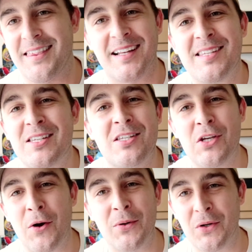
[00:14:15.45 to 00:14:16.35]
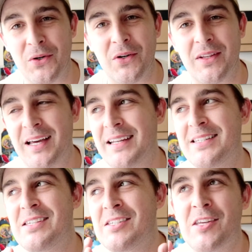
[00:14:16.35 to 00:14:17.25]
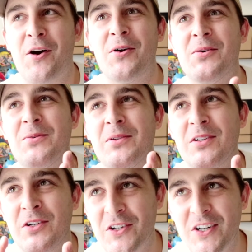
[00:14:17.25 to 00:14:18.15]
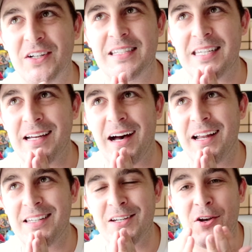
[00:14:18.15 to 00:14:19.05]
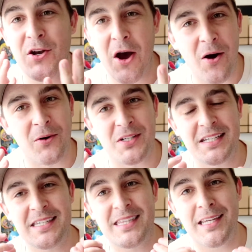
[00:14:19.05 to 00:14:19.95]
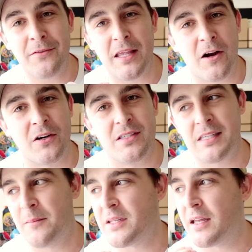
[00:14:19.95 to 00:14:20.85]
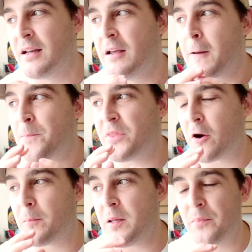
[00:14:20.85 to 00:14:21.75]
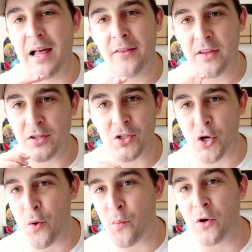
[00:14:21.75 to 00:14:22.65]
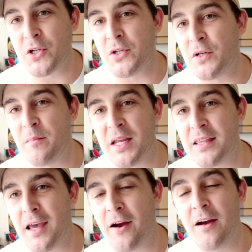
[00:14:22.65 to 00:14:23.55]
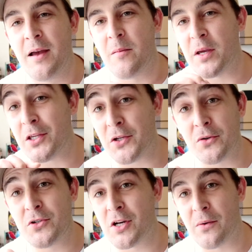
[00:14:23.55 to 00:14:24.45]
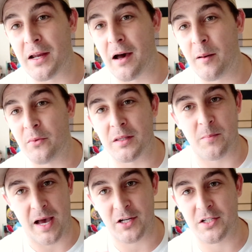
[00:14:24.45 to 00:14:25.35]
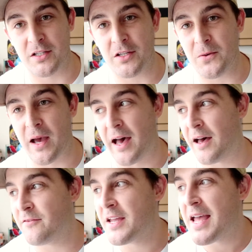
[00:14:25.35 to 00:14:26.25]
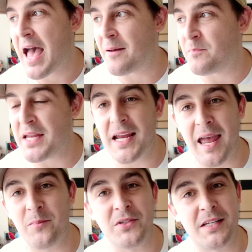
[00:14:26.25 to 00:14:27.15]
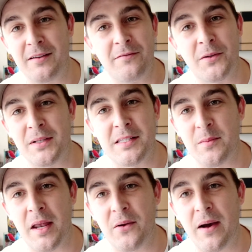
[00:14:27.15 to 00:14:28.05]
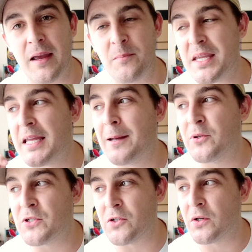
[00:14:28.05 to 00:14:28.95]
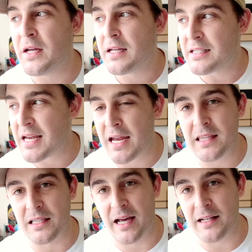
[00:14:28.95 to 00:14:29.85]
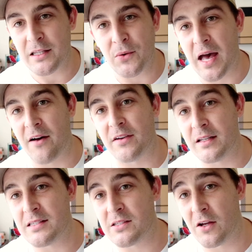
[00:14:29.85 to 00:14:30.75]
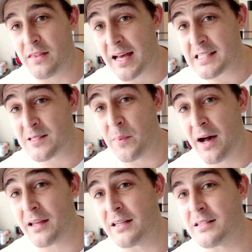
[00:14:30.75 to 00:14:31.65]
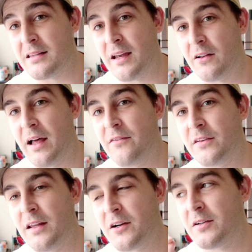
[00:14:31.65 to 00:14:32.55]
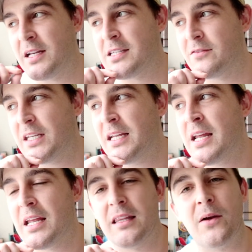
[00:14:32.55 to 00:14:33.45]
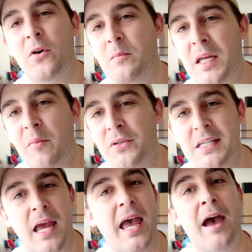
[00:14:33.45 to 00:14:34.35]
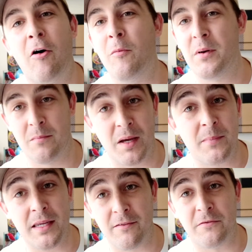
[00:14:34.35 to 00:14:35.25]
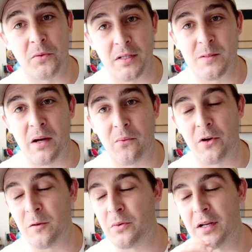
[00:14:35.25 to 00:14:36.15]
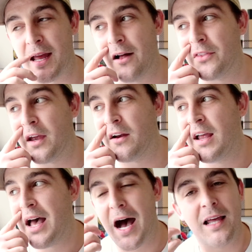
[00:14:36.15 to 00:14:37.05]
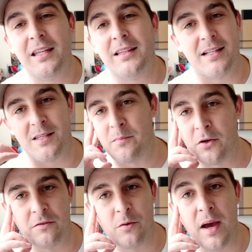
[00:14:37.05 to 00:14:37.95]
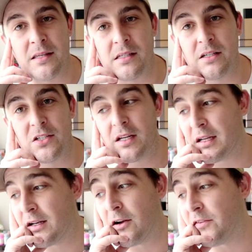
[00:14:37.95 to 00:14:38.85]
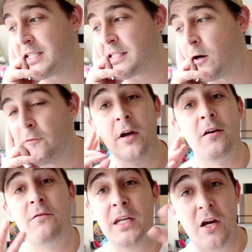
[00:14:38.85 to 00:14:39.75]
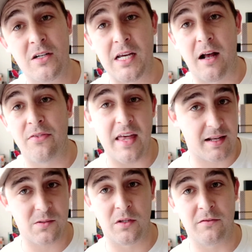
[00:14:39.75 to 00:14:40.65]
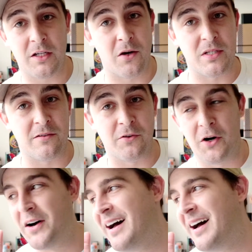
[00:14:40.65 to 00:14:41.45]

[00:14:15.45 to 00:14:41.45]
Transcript: so good. That is so good to know, to think of that concept, that it. There are people out there that don't want you to be there, but you showing up with the passion that you have and being able to influence them anyway, being able to take the light that you have and insert that spark into their life and their creativity, they won't be able to help but be influenced by what you're putting out there. I think that's a beautiful message in and of itself. Video done, that's what the video is for.